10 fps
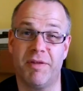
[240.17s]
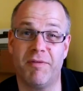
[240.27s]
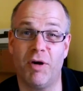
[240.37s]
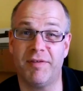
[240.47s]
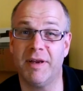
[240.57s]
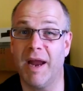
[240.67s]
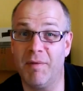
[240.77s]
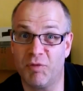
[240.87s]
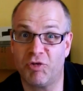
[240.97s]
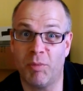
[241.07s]
for the fighting
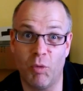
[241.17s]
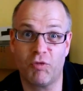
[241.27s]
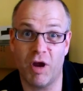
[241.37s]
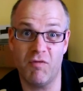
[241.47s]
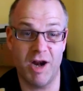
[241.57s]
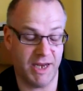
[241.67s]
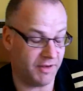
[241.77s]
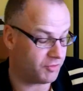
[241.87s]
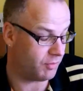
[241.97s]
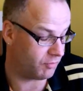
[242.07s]
games, which I'm also really
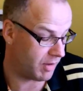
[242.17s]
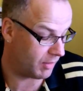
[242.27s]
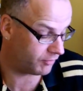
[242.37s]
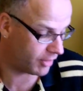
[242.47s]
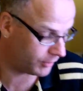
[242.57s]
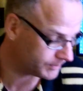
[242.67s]
into as well. So